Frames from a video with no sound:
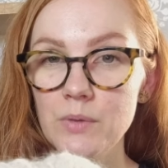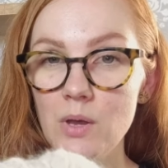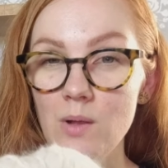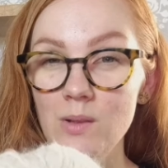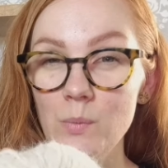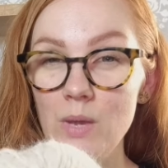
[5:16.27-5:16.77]

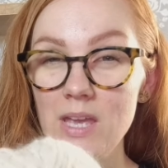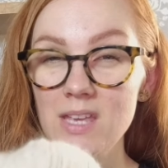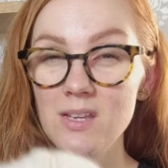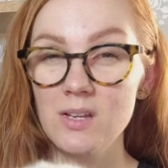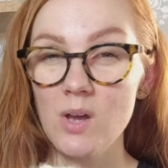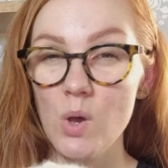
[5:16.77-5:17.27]

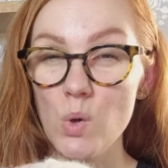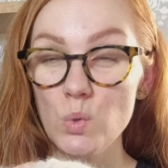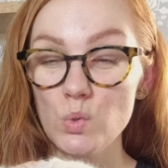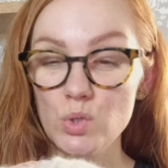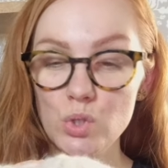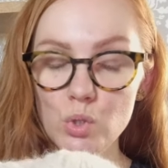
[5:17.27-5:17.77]
colorway
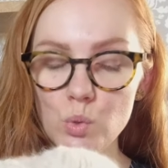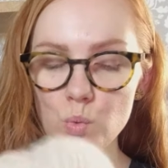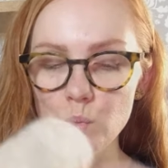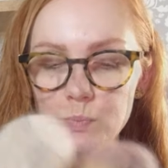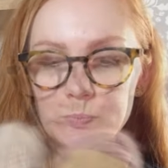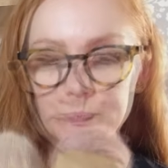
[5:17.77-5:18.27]

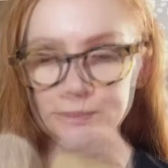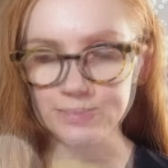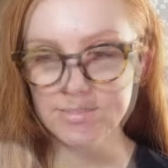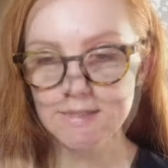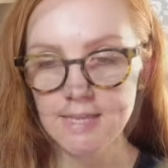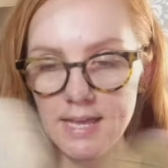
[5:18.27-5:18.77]
02.
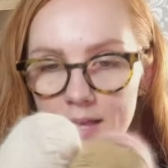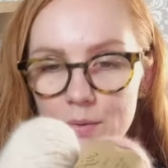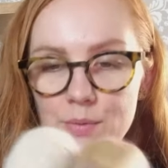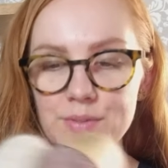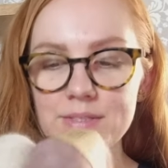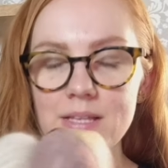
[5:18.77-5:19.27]

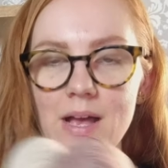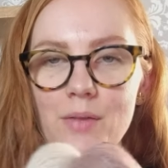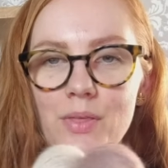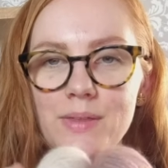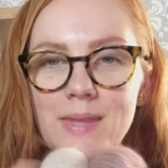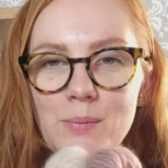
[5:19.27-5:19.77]
Yeah, so
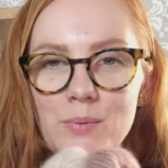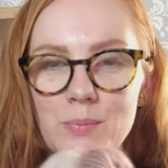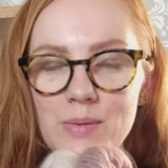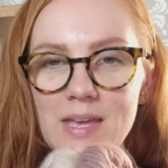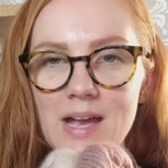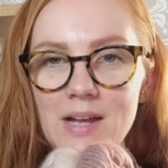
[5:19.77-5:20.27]
I thought that
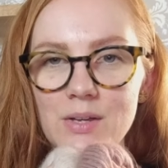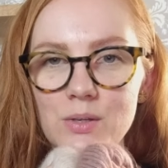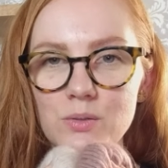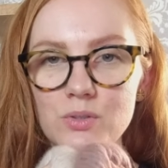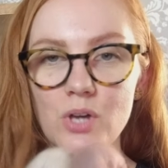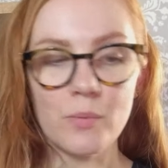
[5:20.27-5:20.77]
would be a
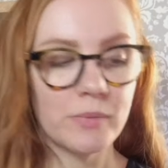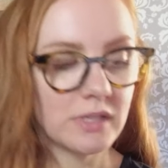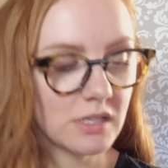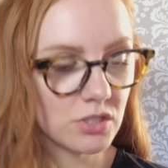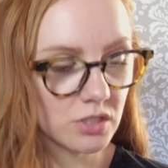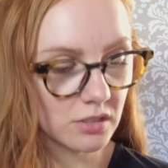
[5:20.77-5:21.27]
good
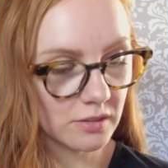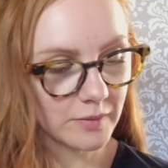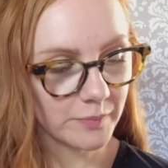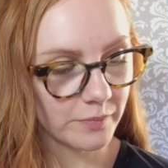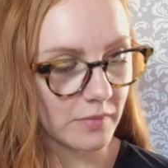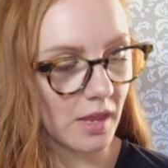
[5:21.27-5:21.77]

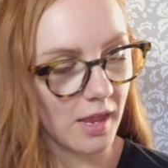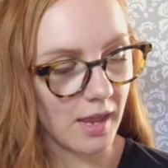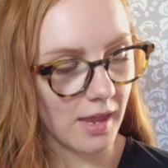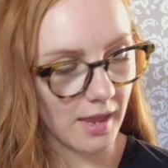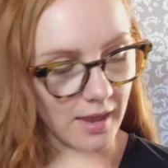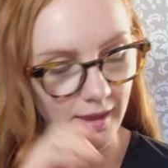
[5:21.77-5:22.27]
combination,
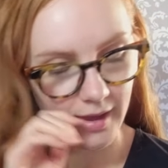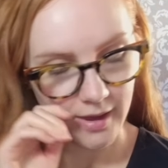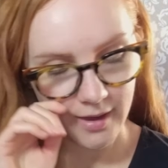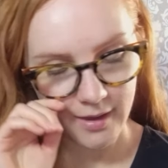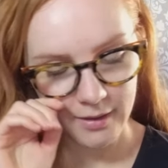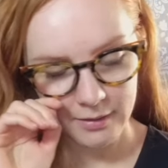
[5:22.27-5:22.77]

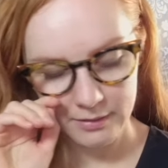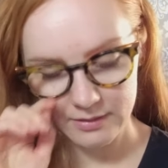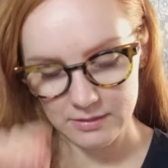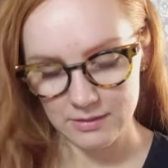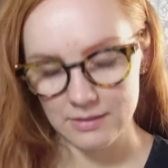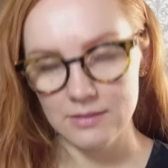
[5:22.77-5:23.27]
and
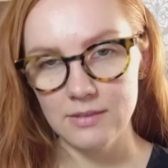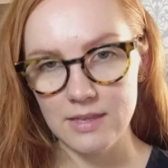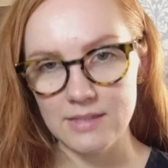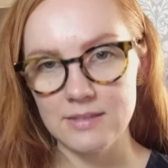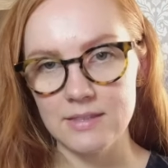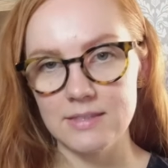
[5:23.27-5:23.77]

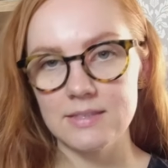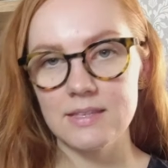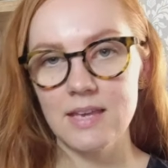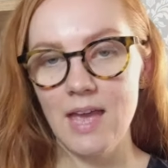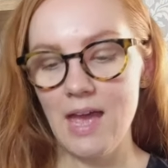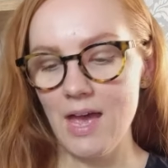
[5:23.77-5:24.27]
this
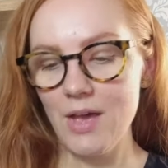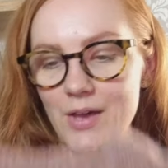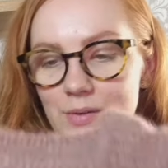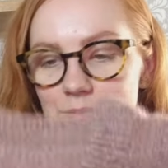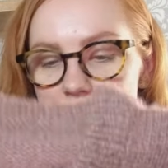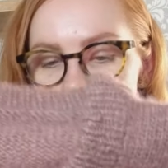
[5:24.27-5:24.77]
is
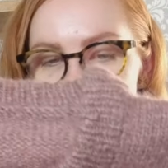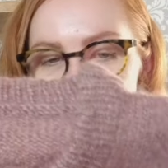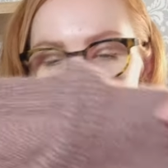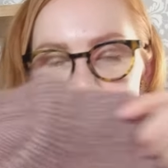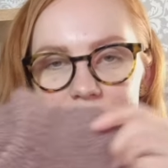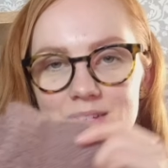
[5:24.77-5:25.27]
how the
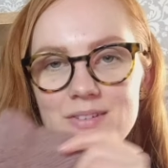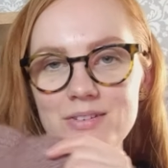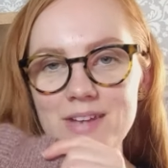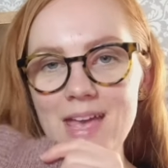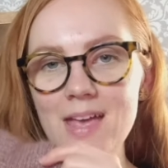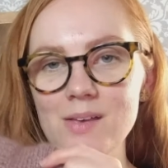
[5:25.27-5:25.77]
sweater
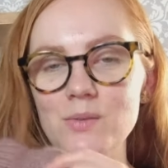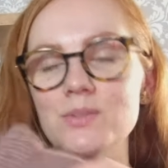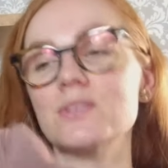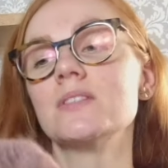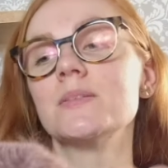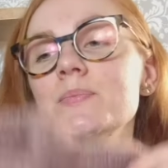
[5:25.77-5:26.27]
turned
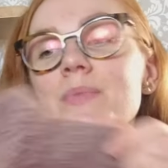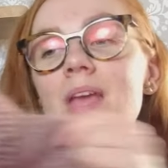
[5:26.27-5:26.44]
out.